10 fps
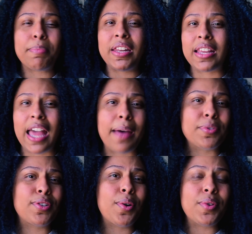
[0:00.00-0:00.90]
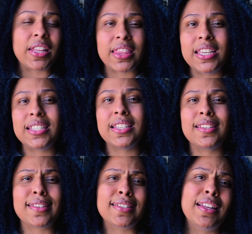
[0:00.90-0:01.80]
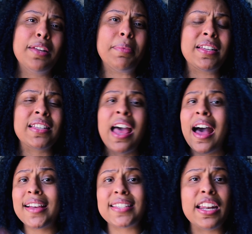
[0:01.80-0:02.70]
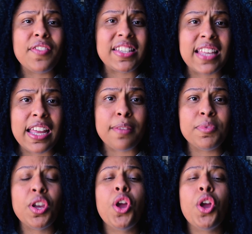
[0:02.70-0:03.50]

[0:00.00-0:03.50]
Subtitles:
be it a capstone, a thesis, a syllabus, a set of exams.